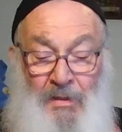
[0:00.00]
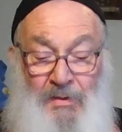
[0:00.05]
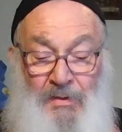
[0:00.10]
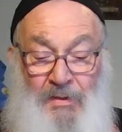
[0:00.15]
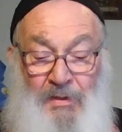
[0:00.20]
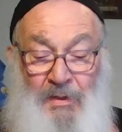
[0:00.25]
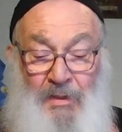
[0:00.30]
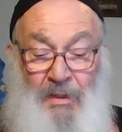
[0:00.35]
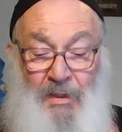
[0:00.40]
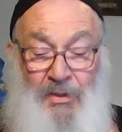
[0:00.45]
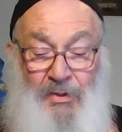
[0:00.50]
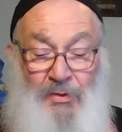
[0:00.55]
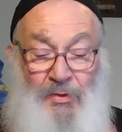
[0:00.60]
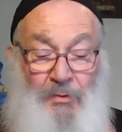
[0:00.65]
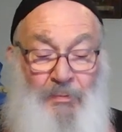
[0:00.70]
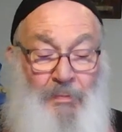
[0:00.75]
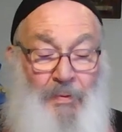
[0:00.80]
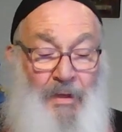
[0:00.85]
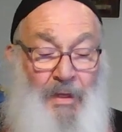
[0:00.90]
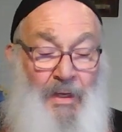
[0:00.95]
till he
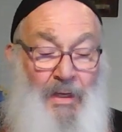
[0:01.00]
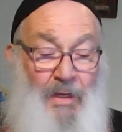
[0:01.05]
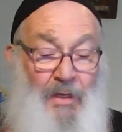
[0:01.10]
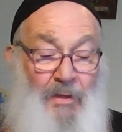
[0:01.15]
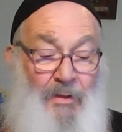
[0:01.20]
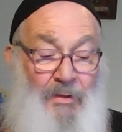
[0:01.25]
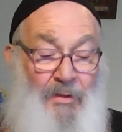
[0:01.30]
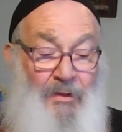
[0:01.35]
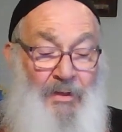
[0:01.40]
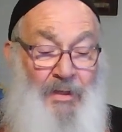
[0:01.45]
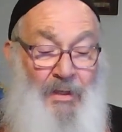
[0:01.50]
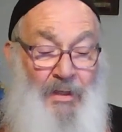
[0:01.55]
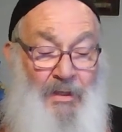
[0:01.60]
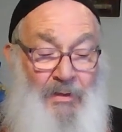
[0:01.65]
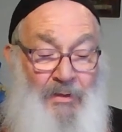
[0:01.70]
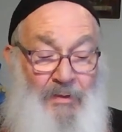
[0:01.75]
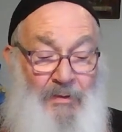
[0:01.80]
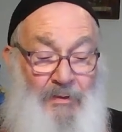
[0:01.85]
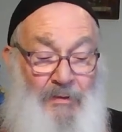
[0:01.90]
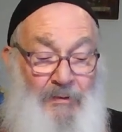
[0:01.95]
should pay the
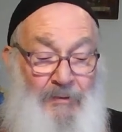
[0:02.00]
debt.